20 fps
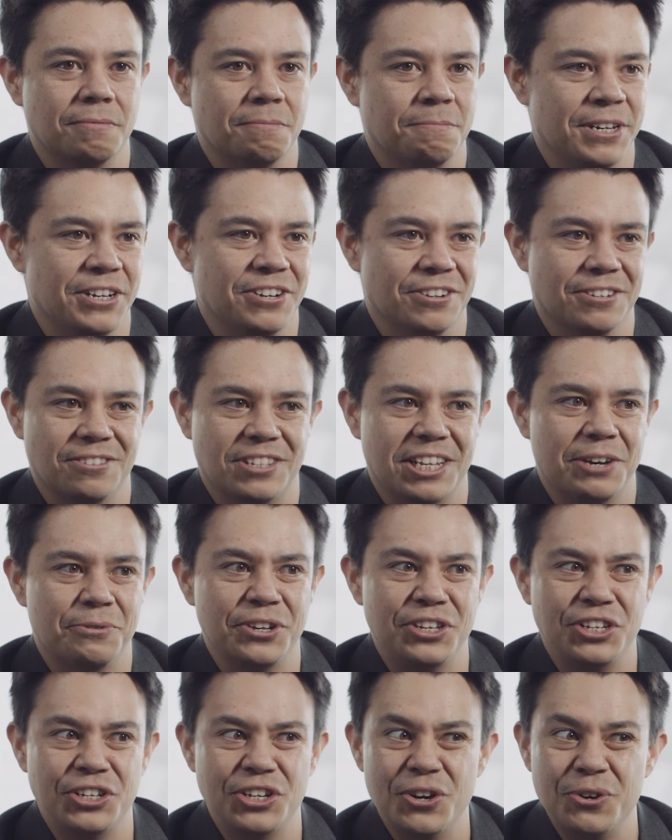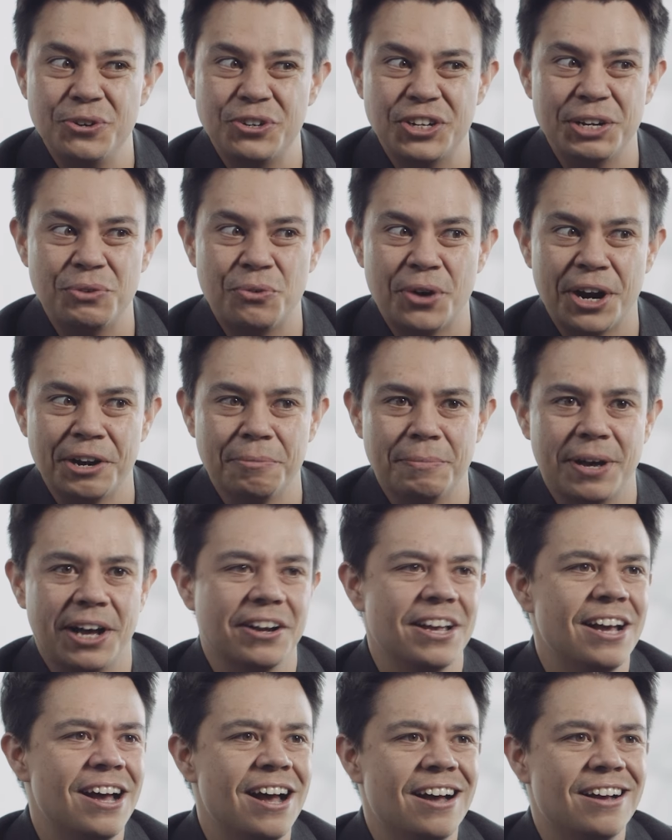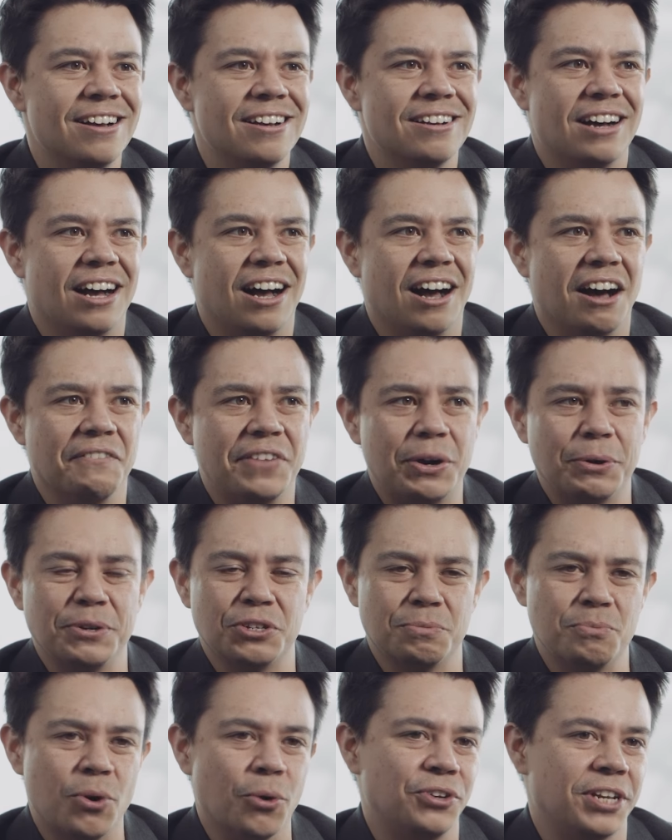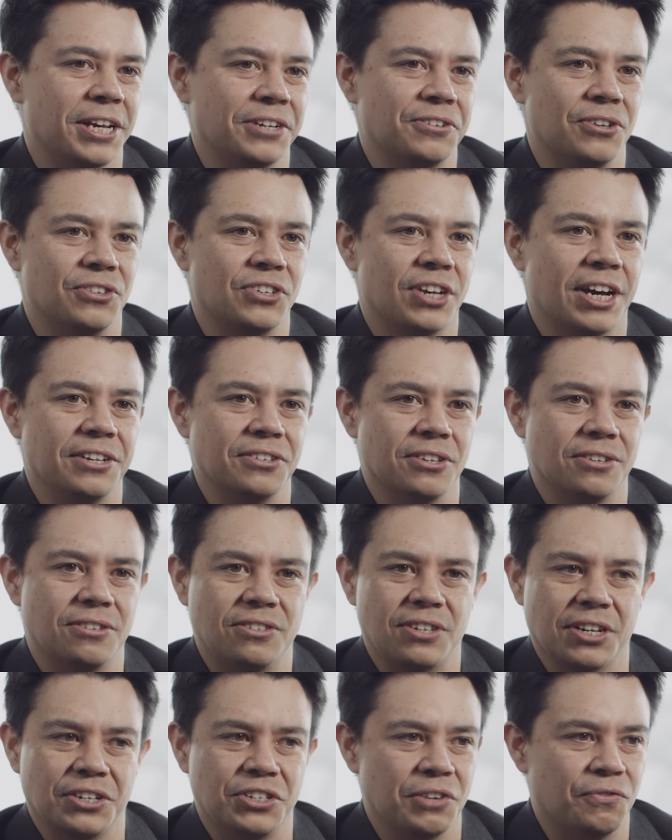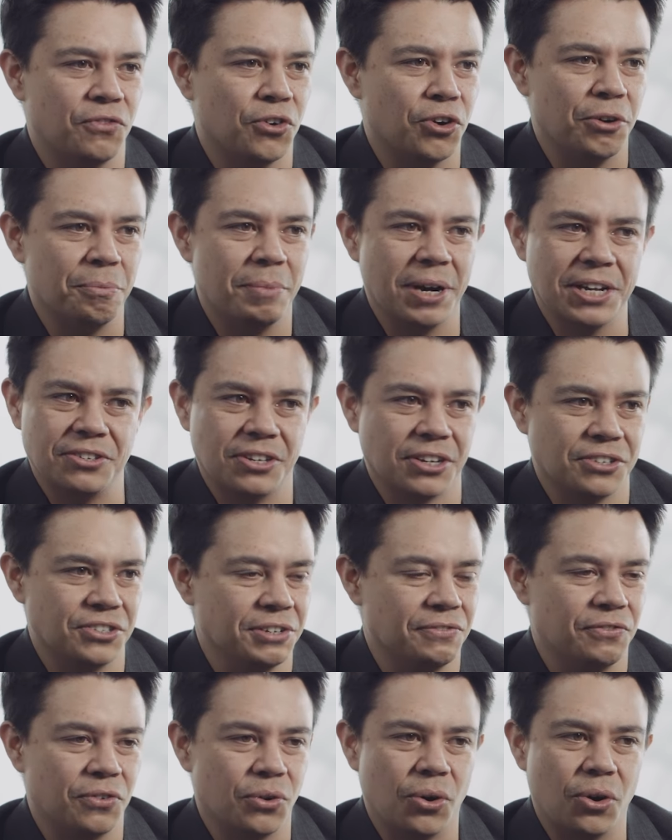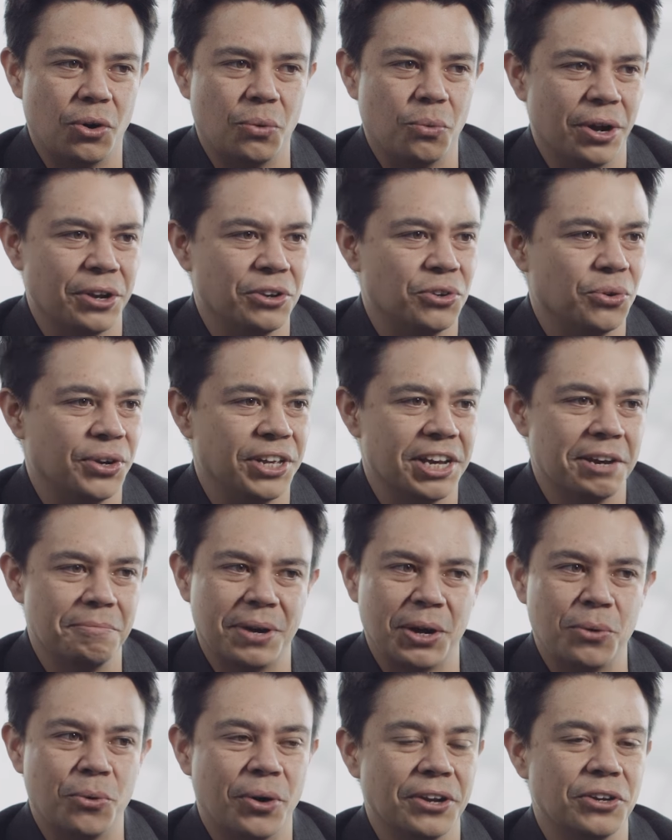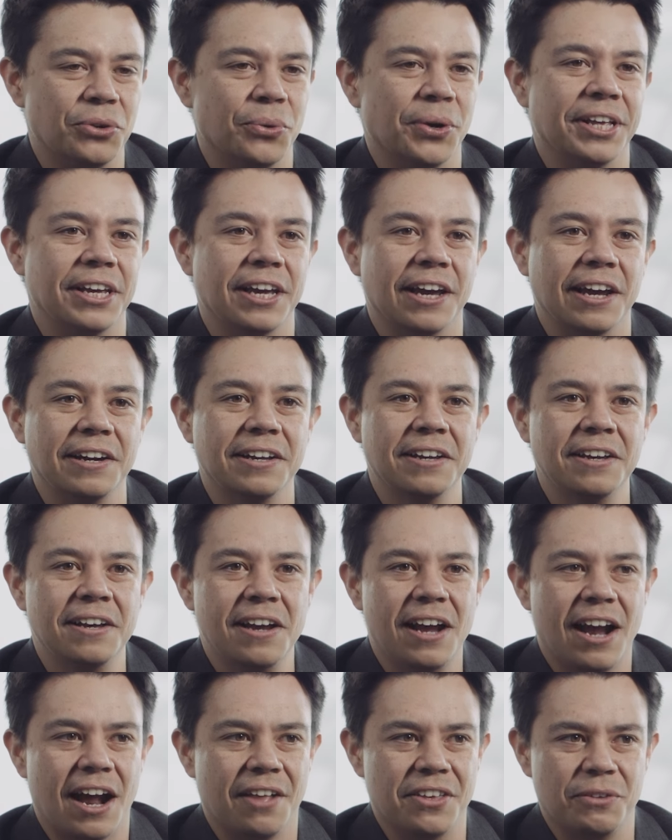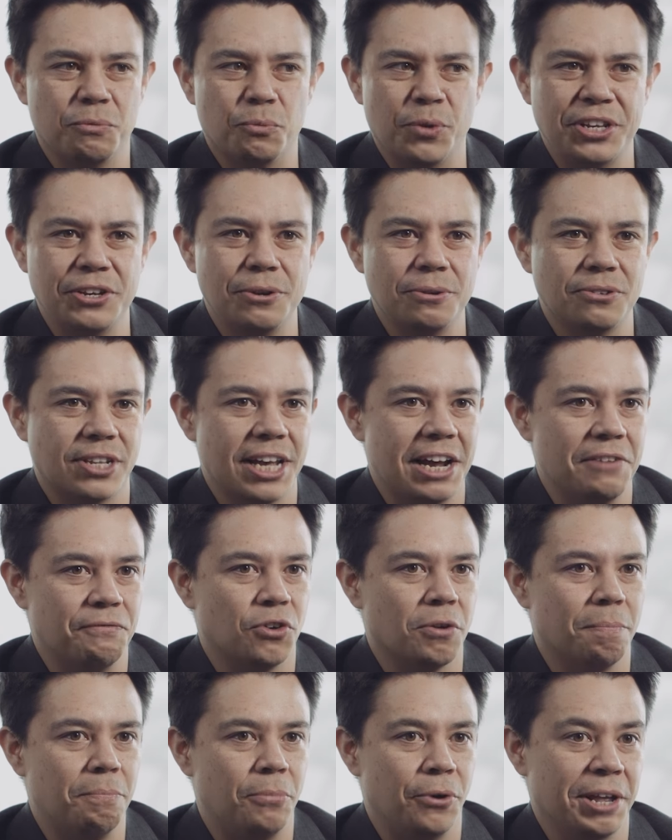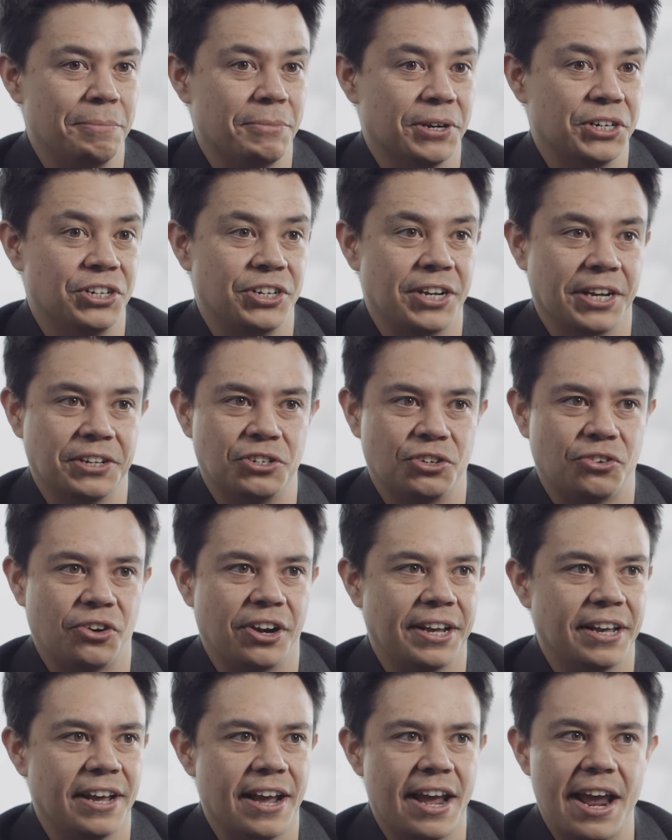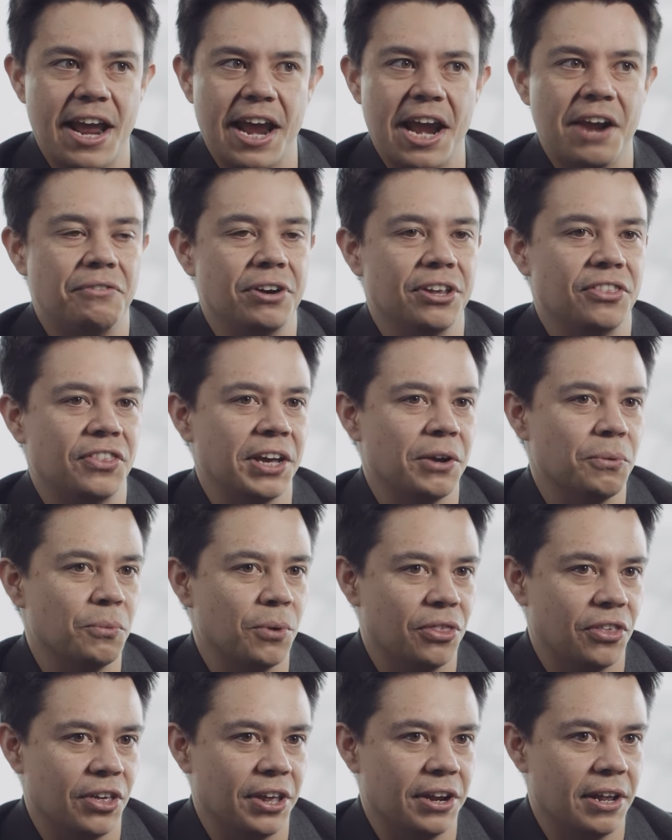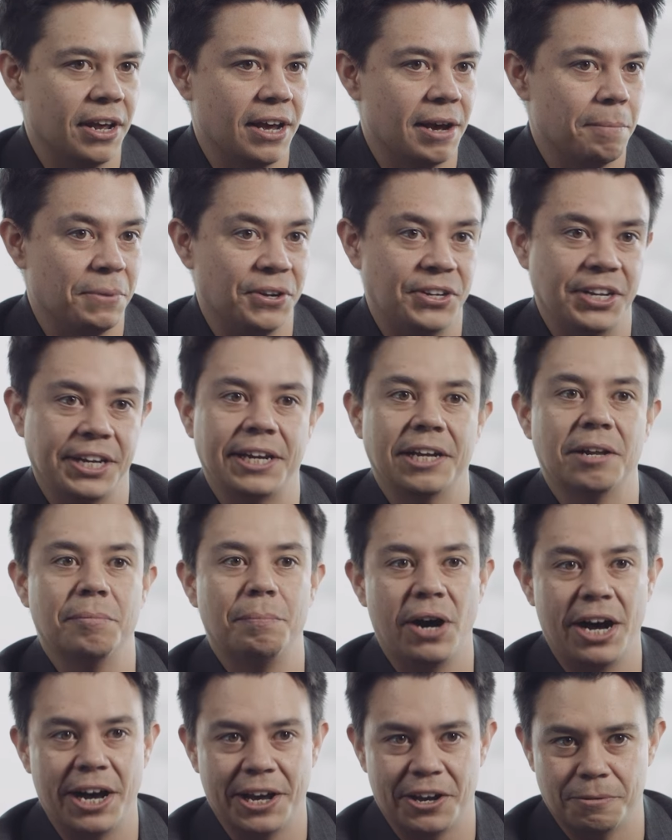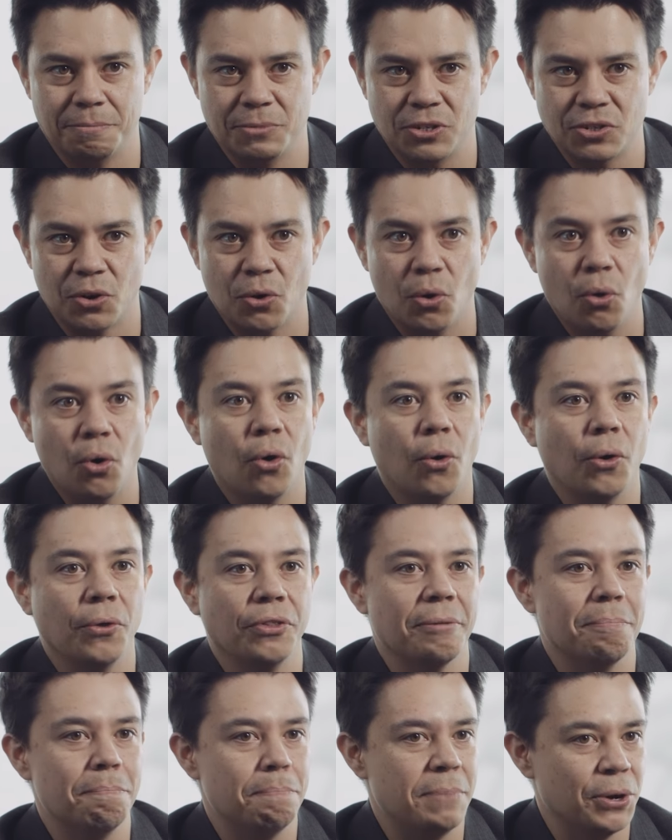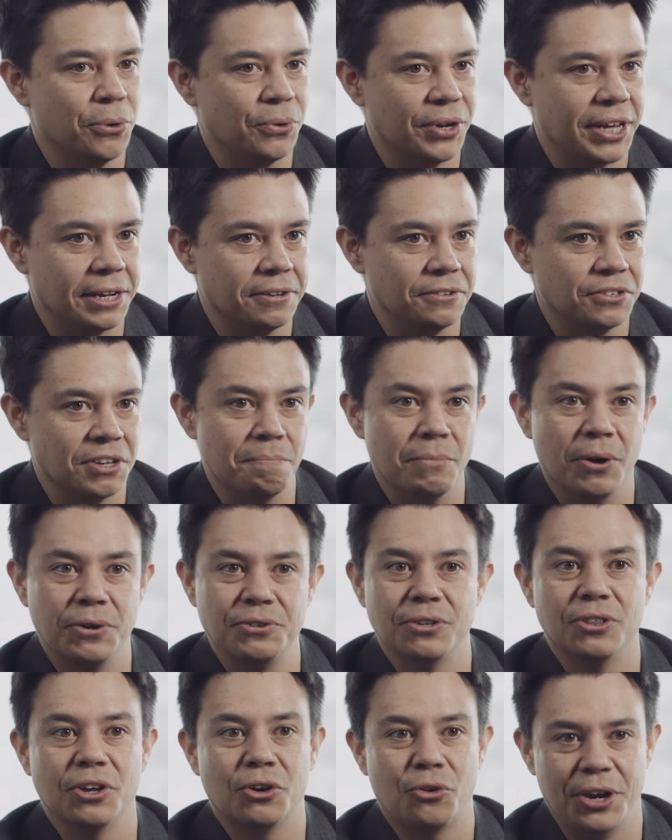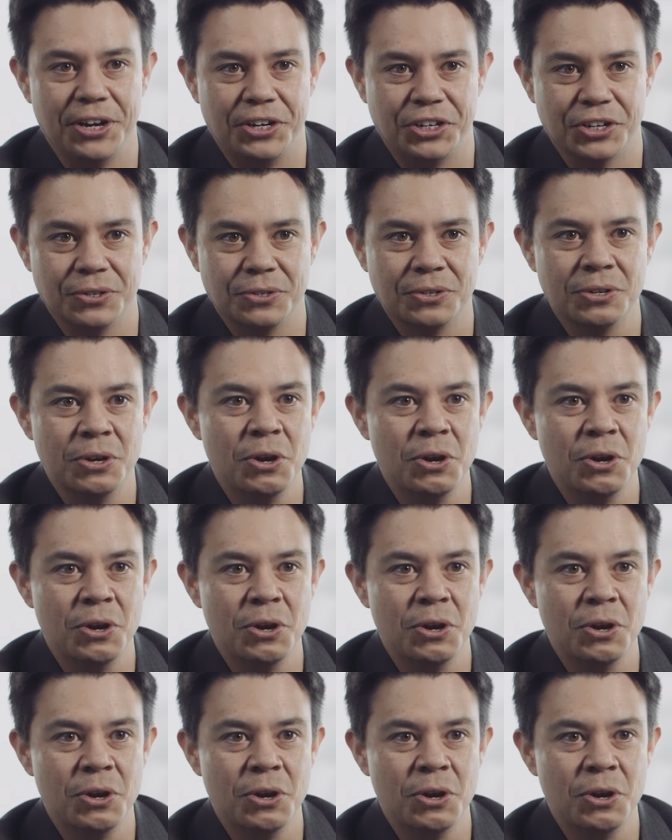because they were usually around about very small texture sizes, 64 by 64, 128 by 128. And then we use that for pretty much texturing everything within a particular biome. So all the buildings and most of the creatures